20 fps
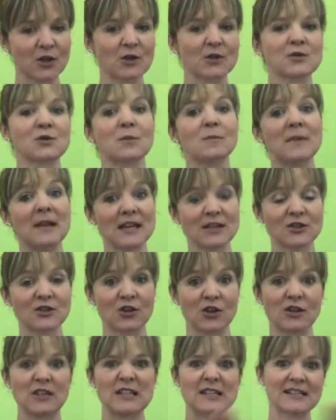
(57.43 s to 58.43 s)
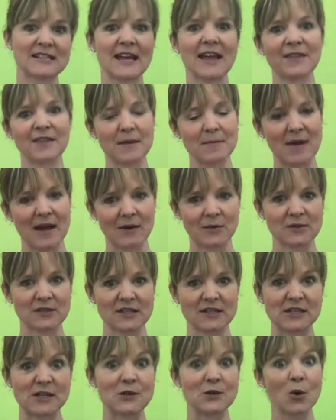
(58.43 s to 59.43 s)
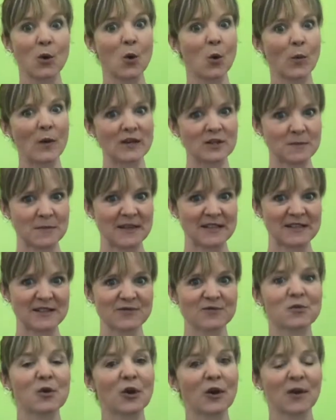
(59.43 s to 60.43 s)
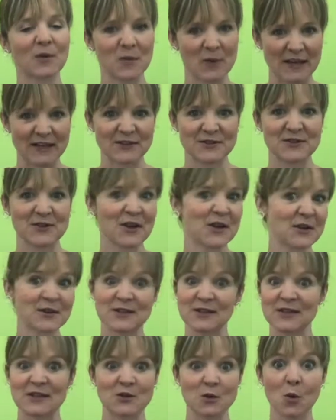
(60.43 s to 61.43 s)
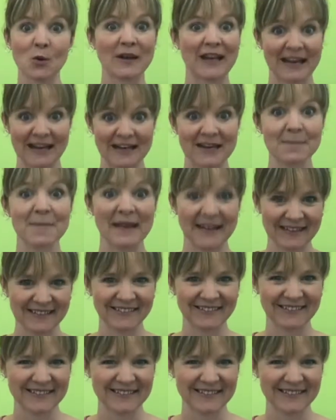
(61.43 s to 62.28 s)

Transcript: So make sure you set them out and you know which bits of wool are which so you don't get in a pickle.